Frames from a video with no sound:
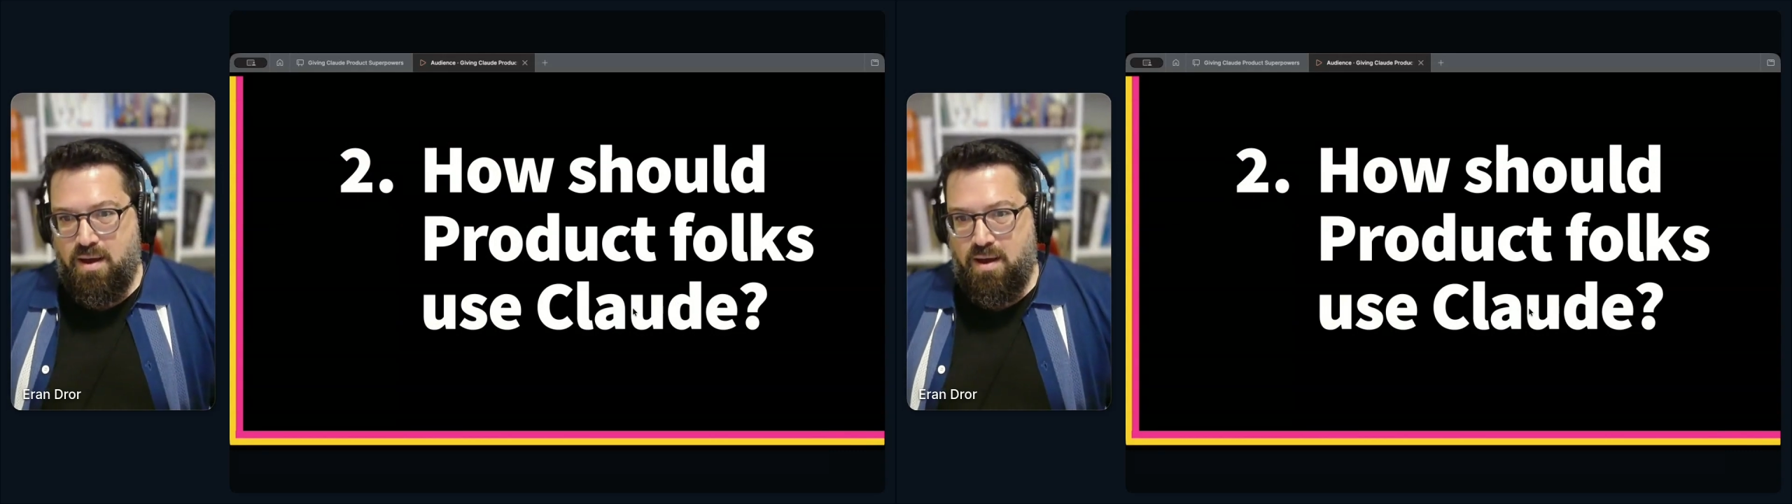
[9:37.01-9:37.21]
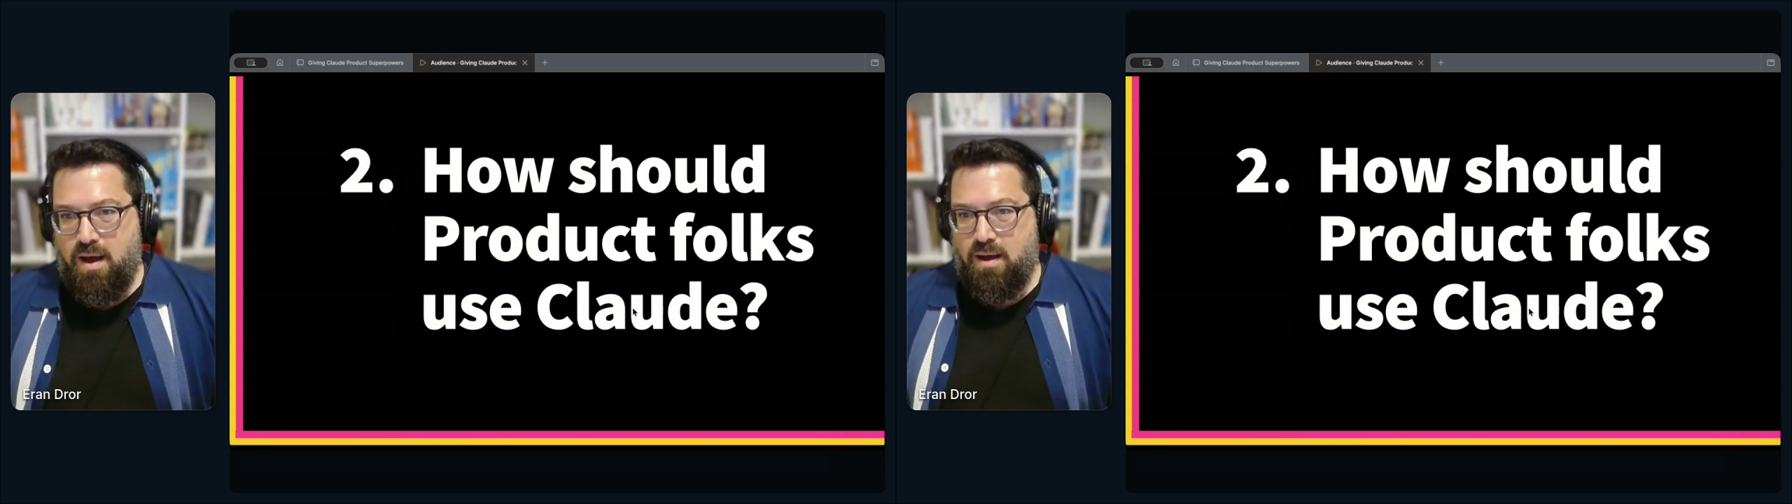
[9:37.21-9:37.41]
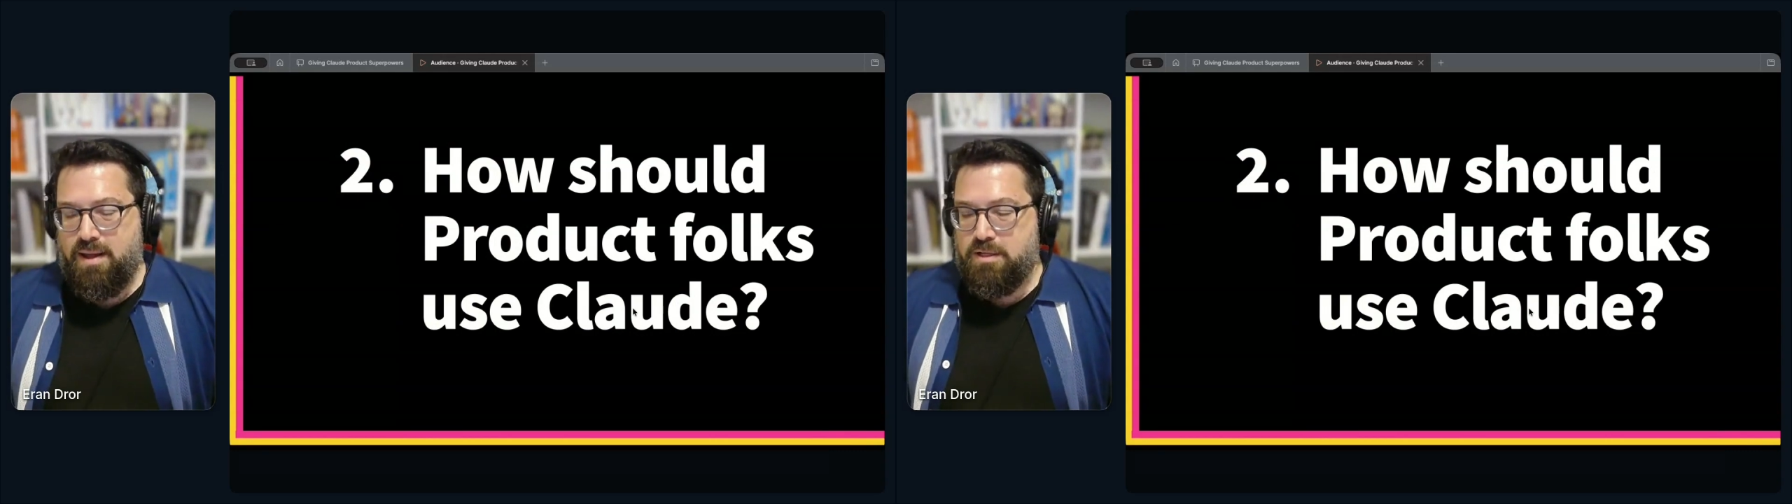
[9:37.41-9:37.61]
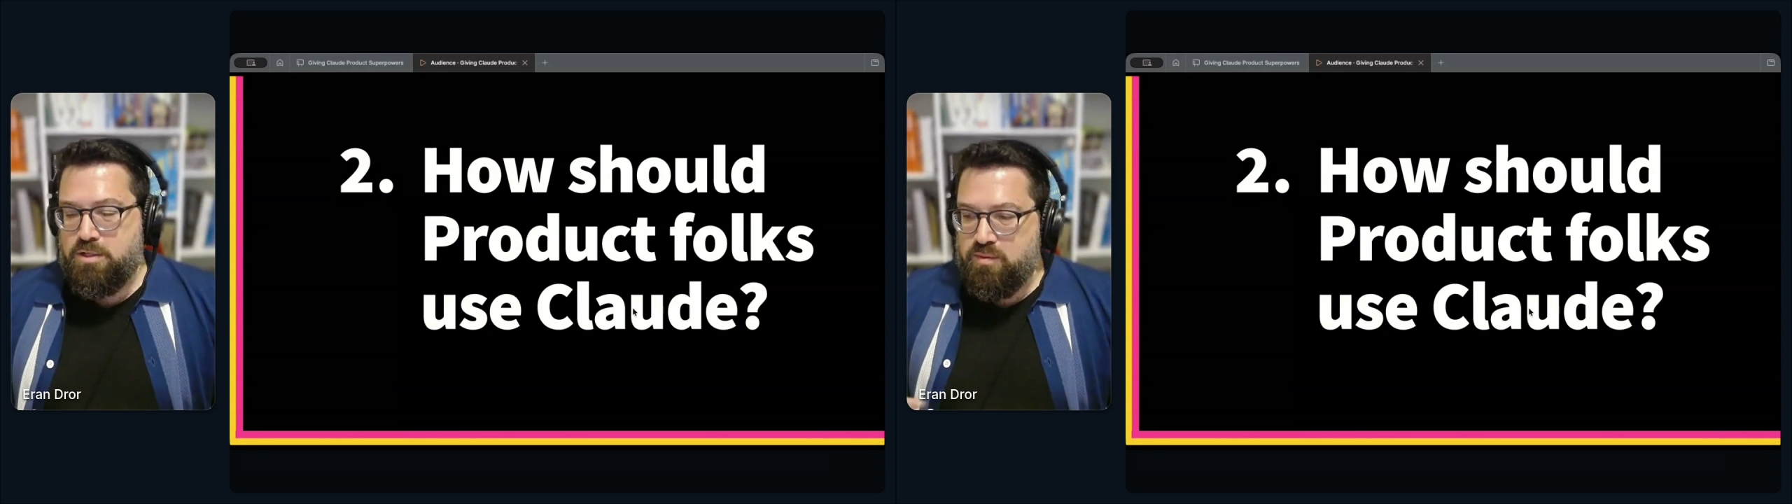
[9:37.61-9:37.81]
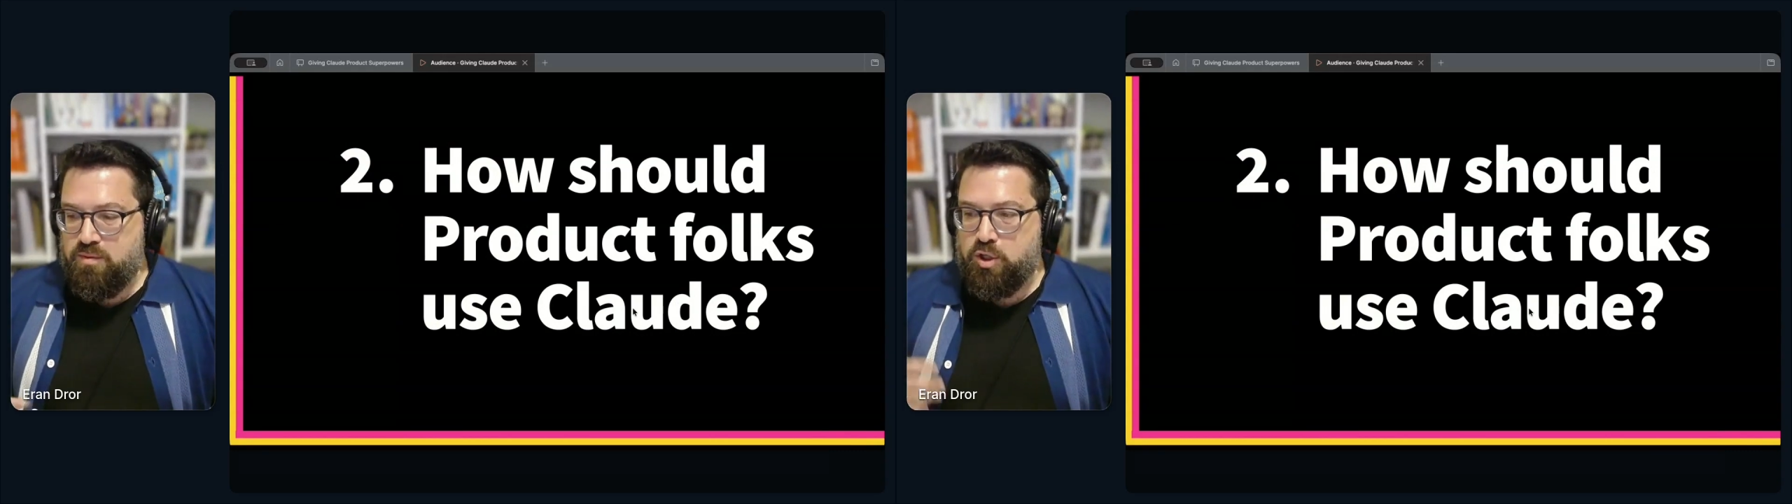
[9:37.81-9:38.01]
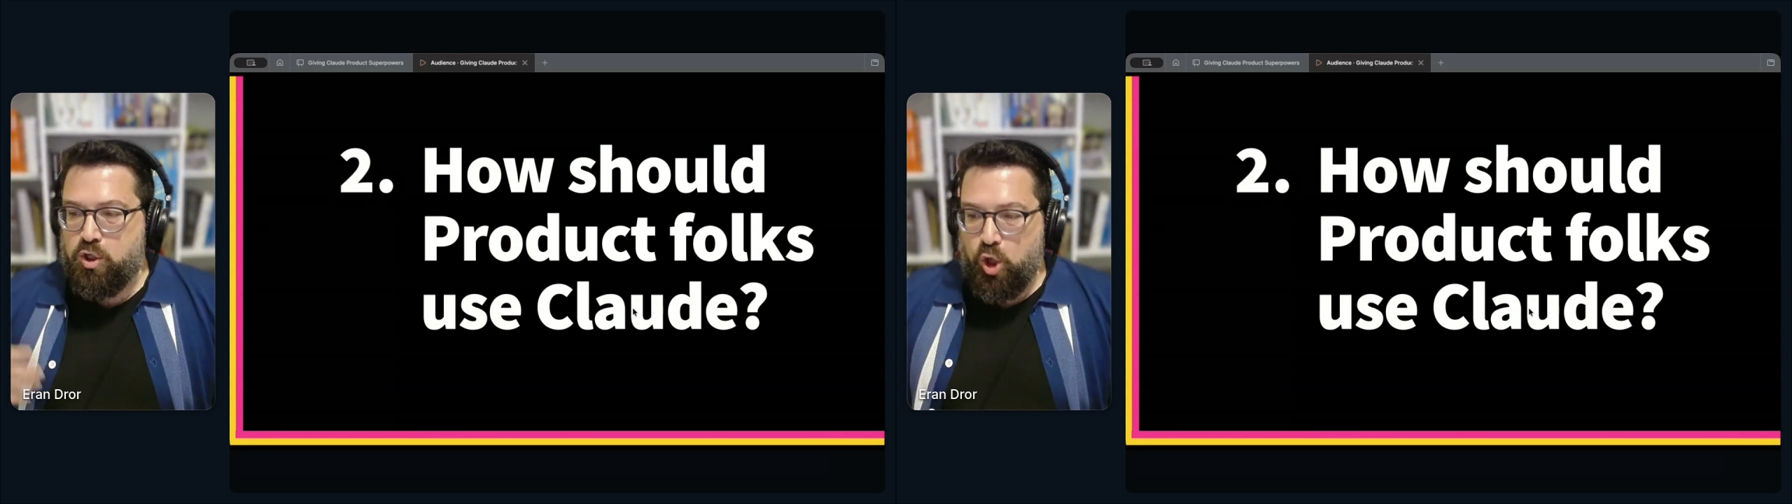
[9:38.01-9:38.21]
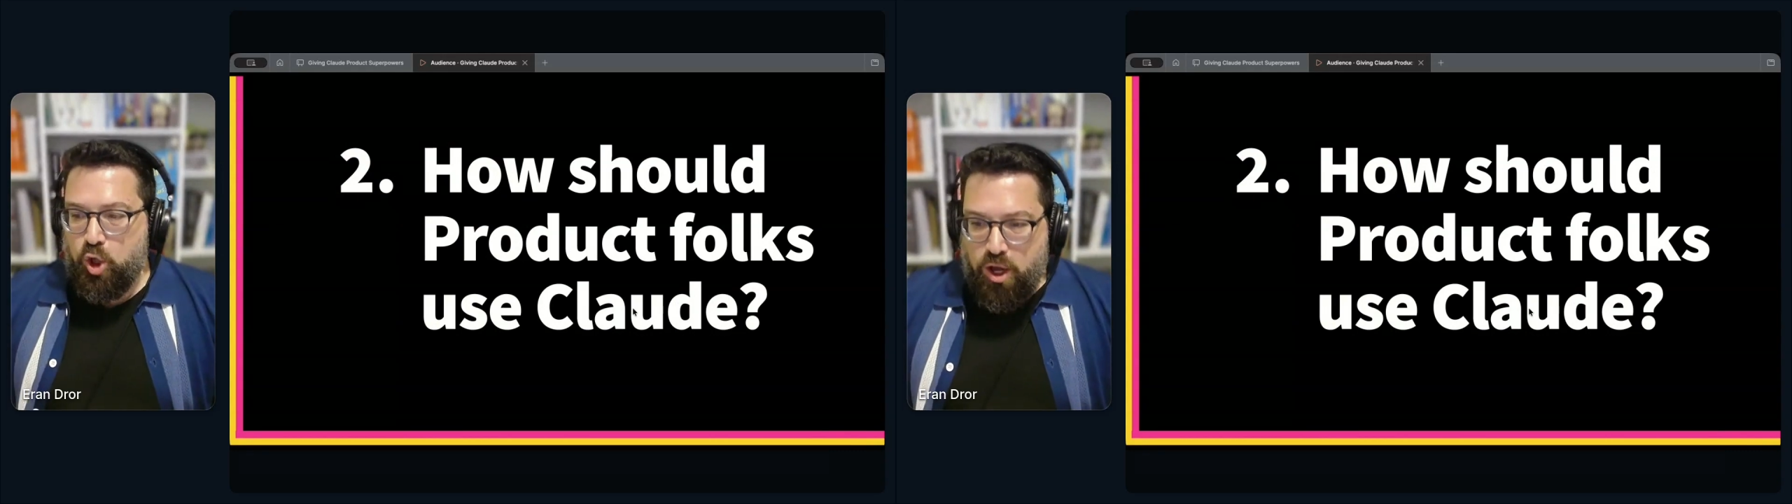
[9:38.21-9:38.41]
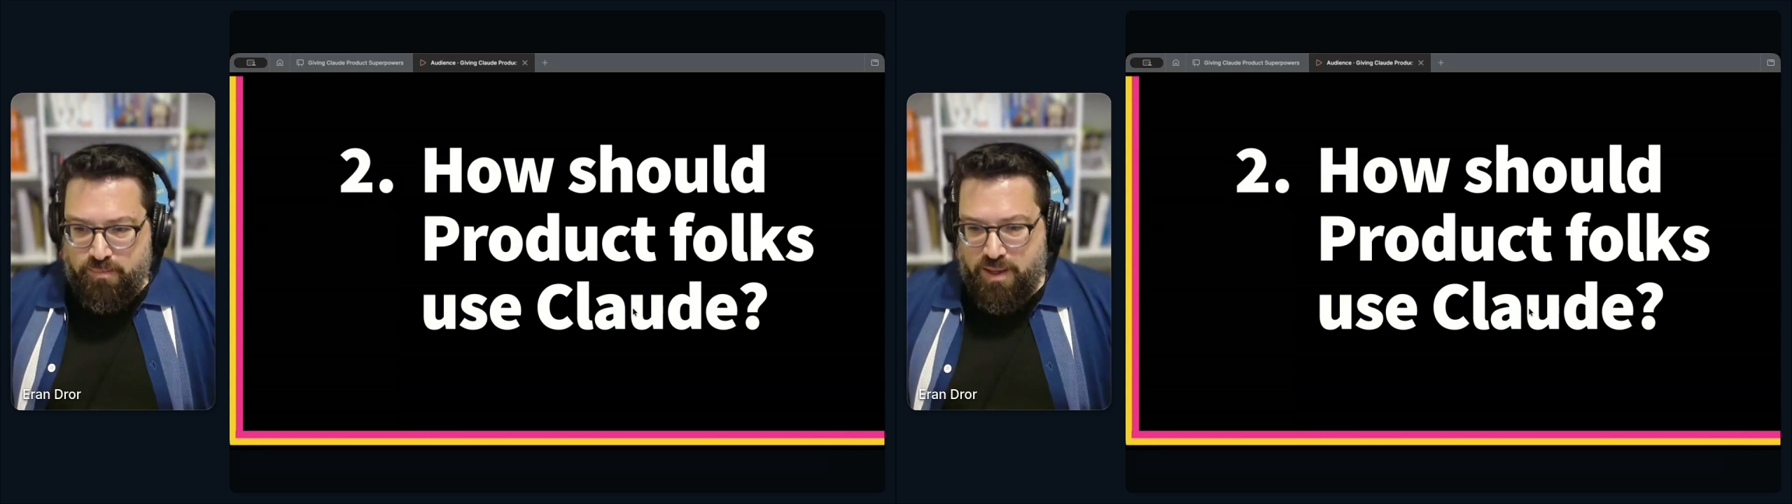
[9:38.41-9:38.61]
and to use
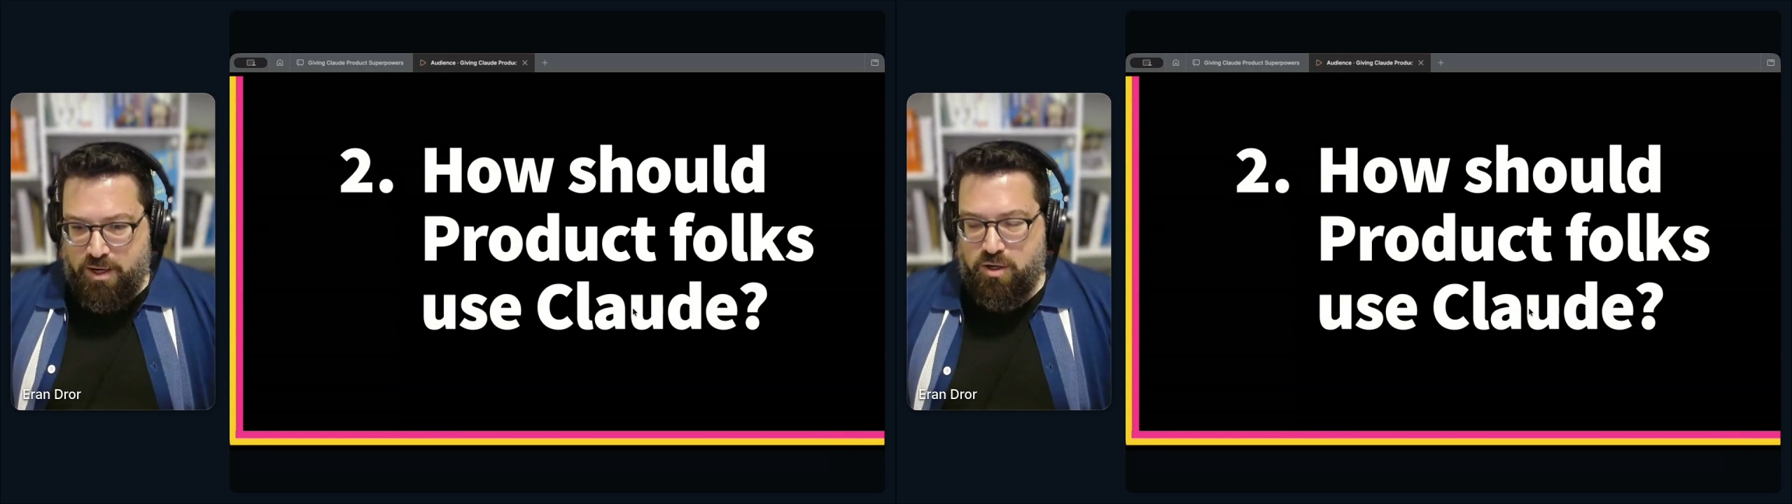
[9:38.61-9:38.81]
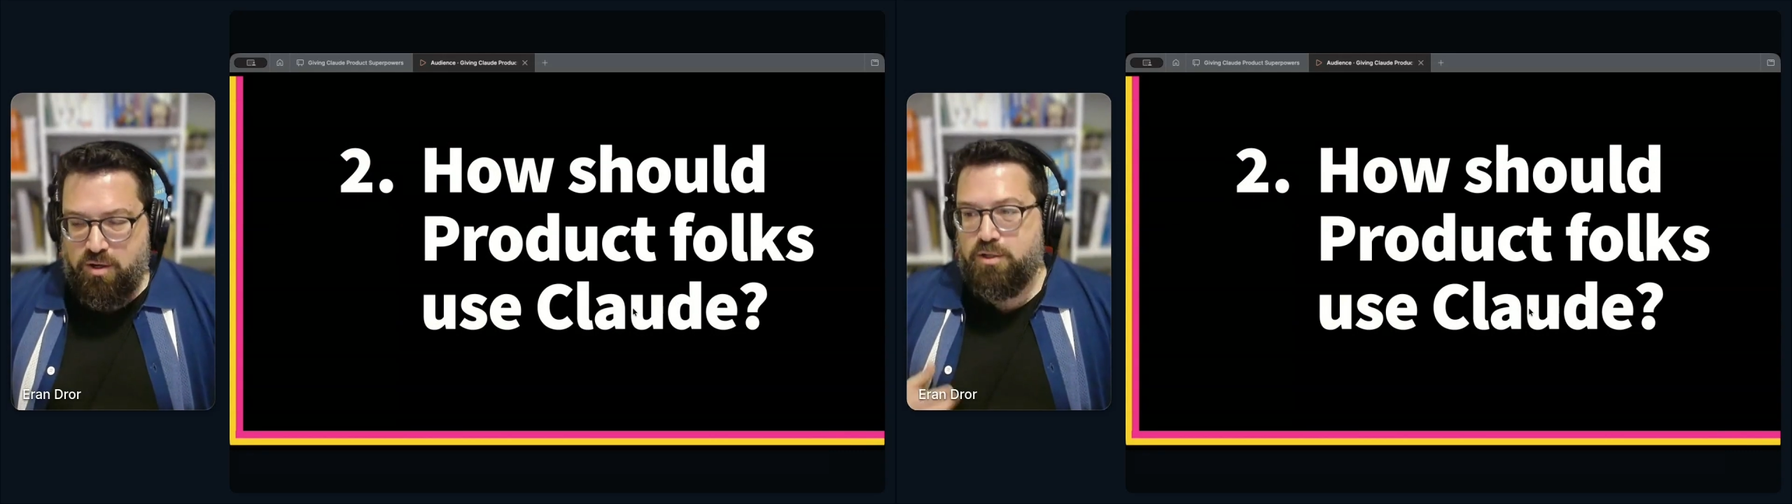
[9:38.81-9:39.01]
Claude better,